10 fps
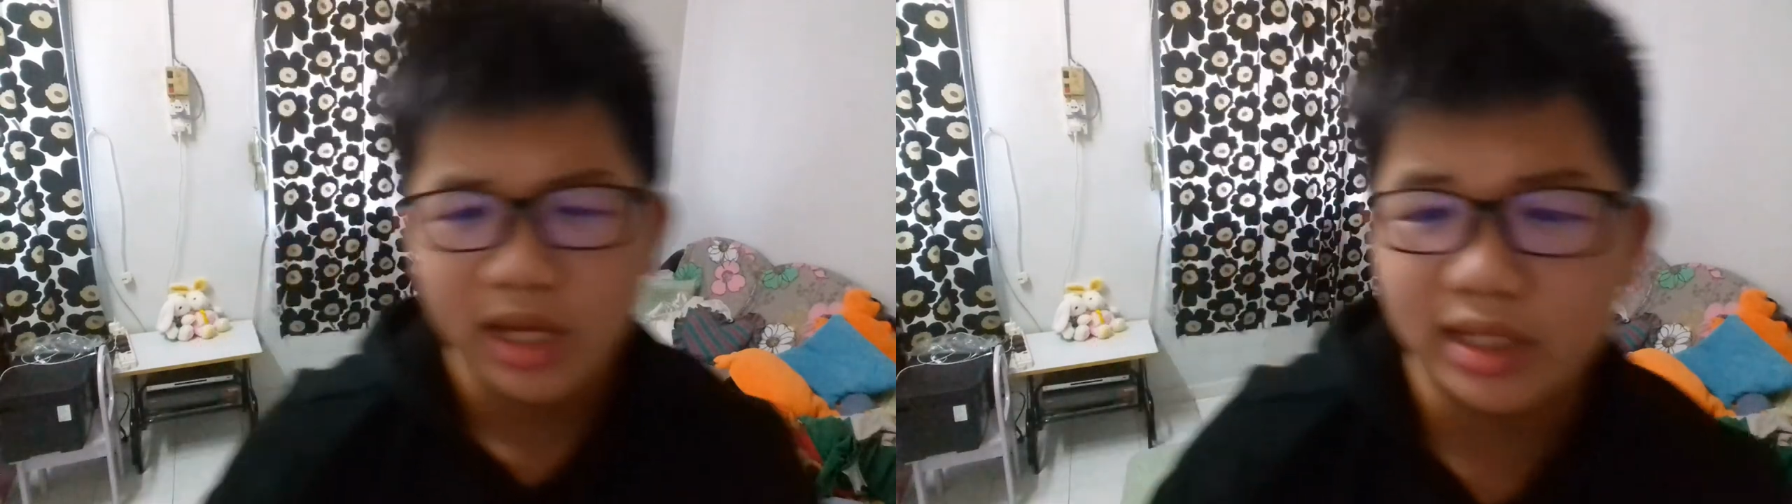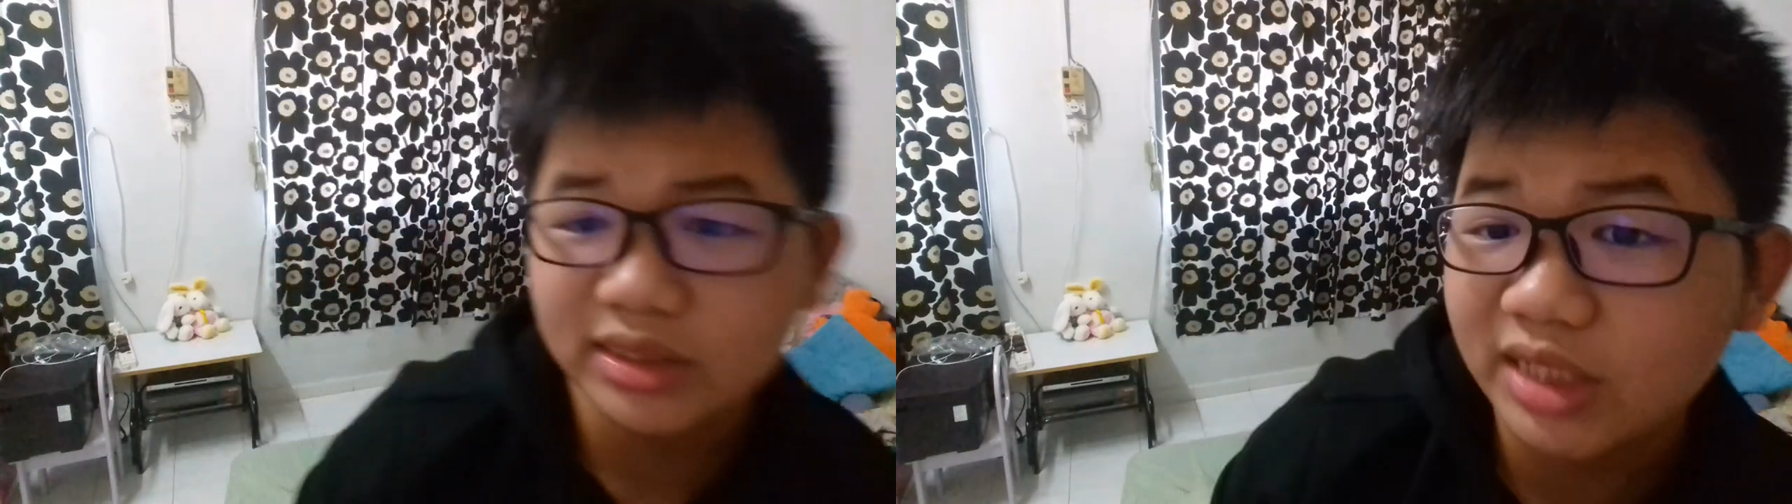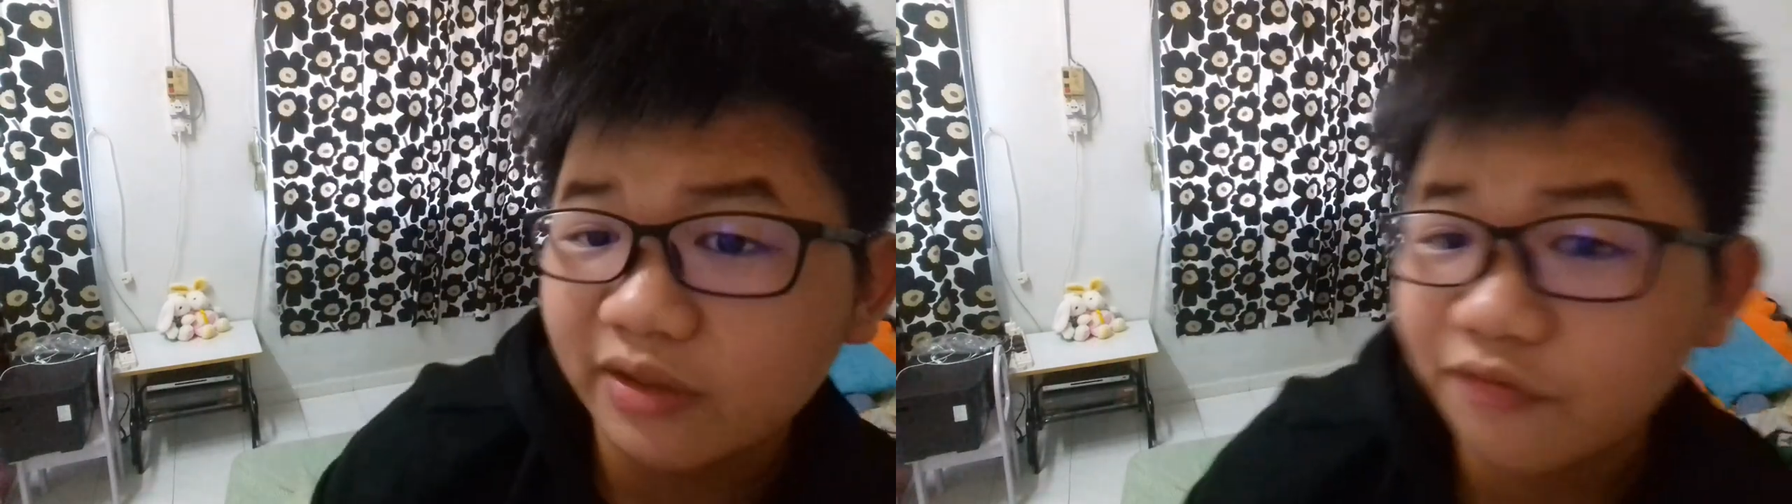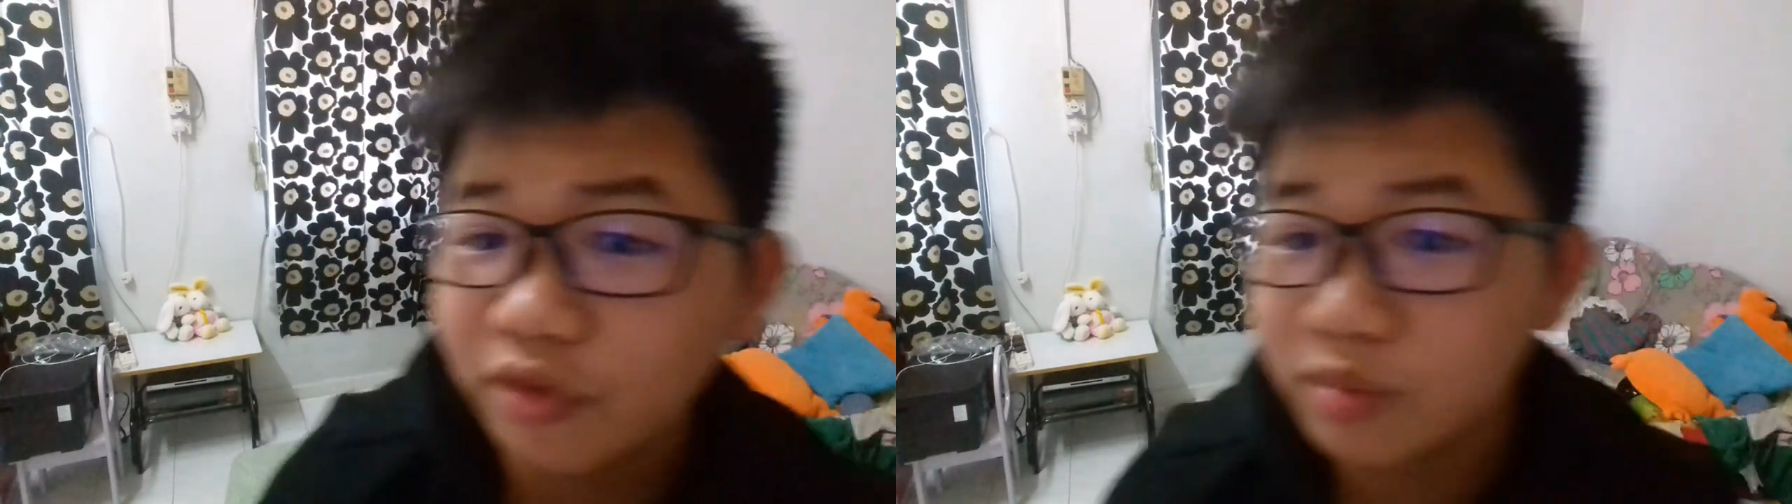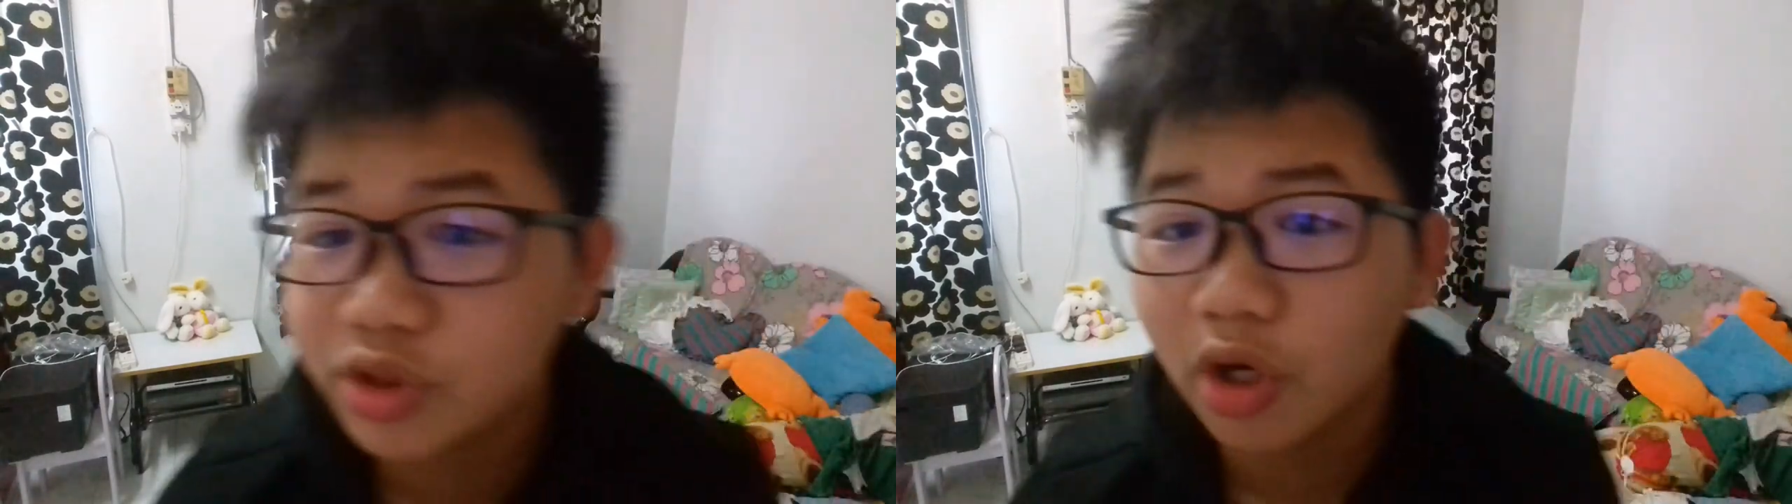And this ain't
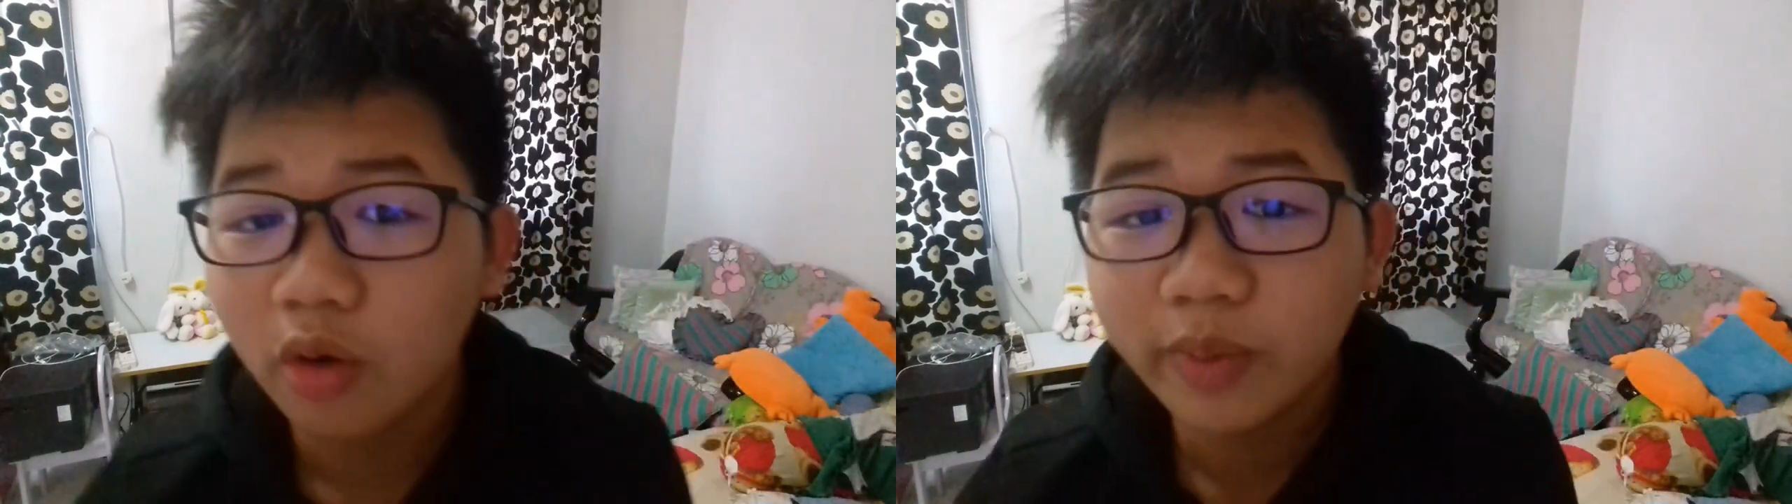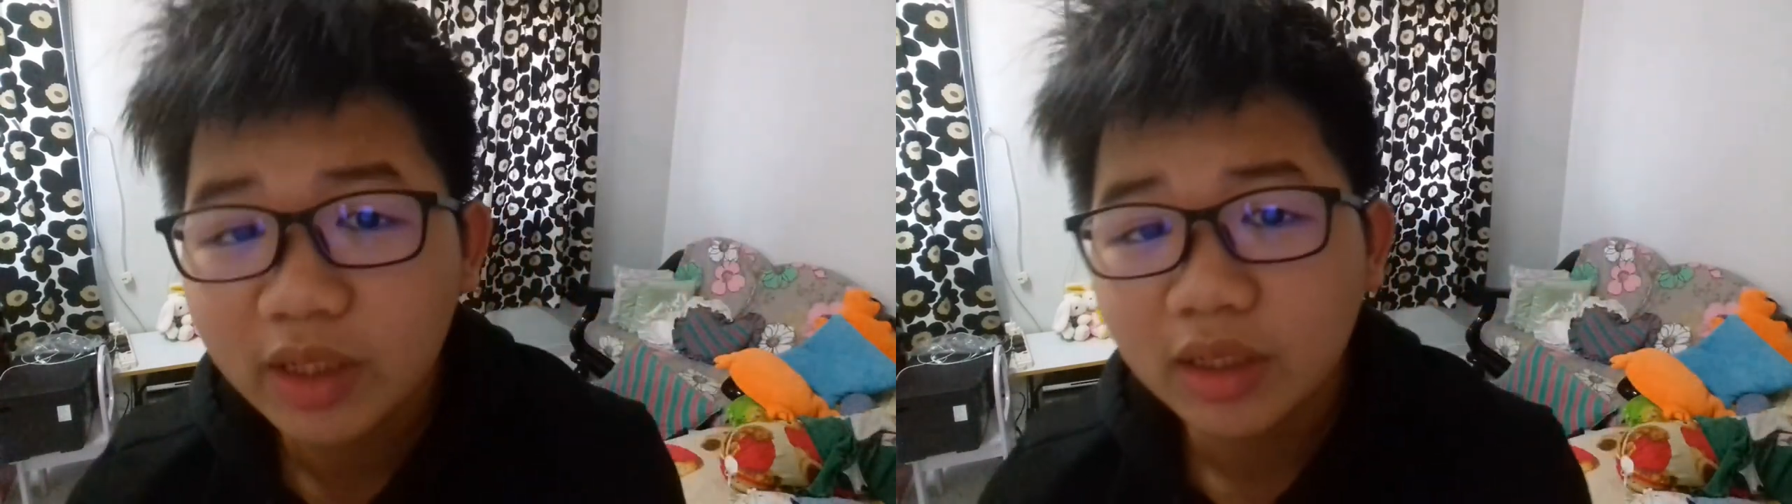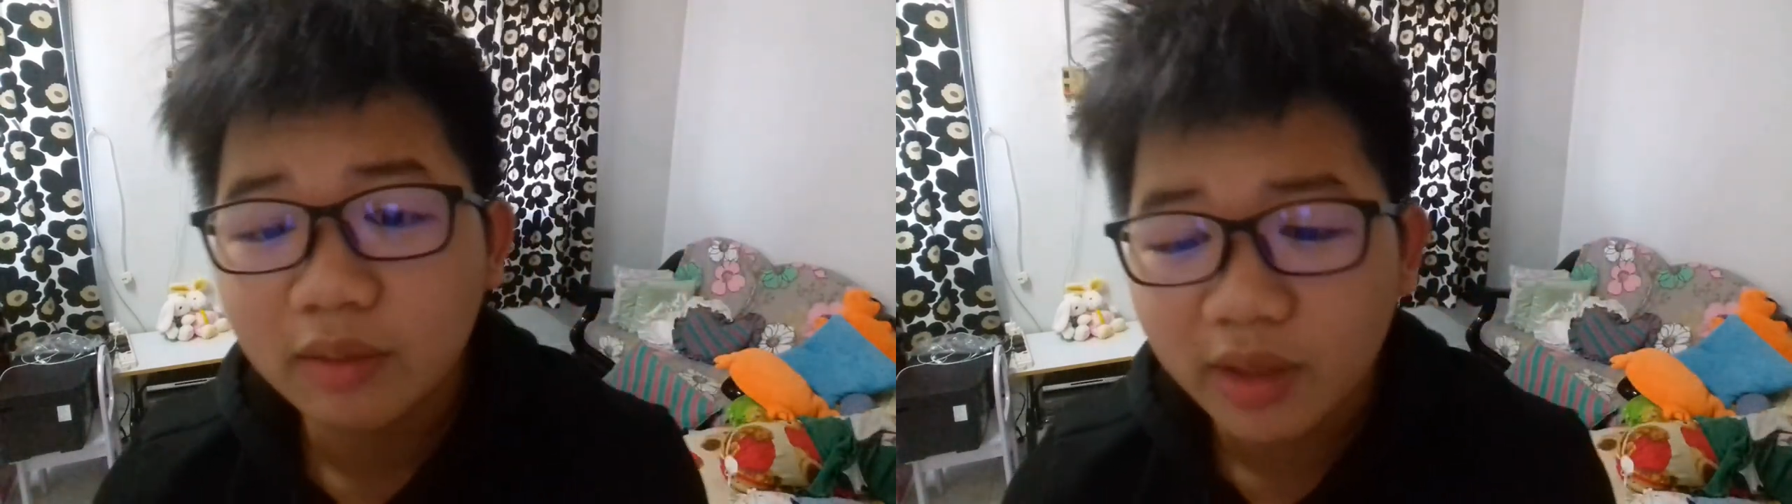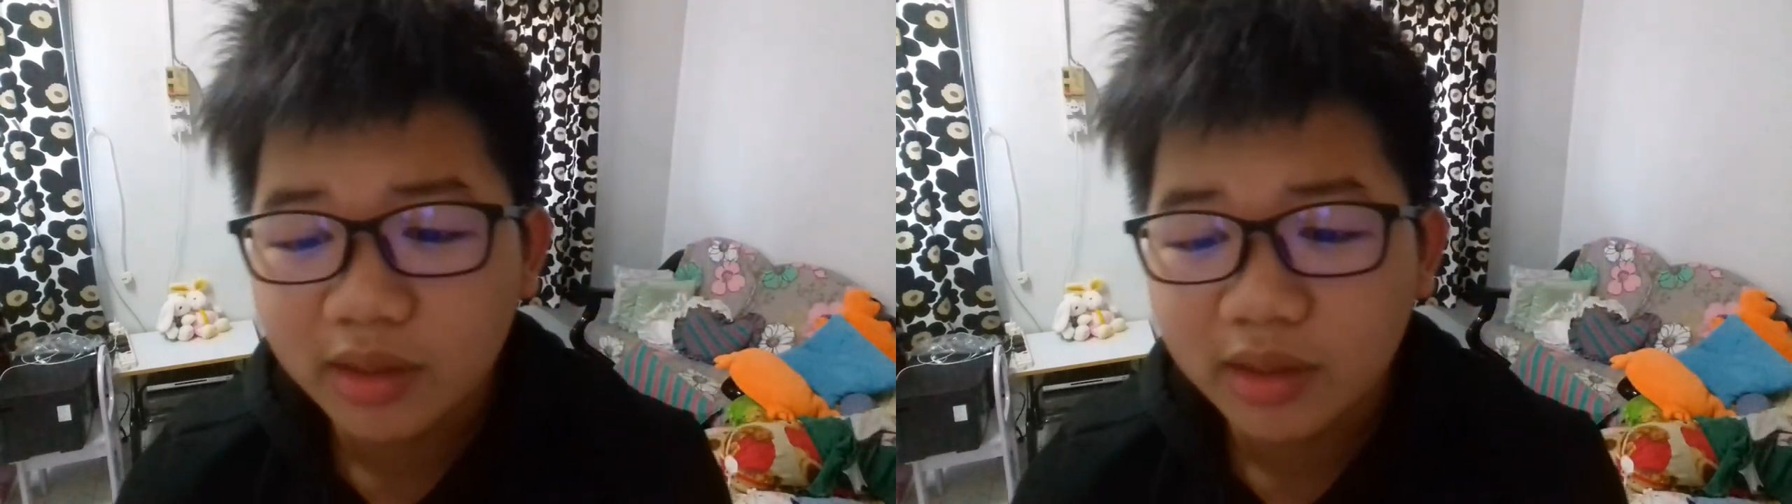from Joby,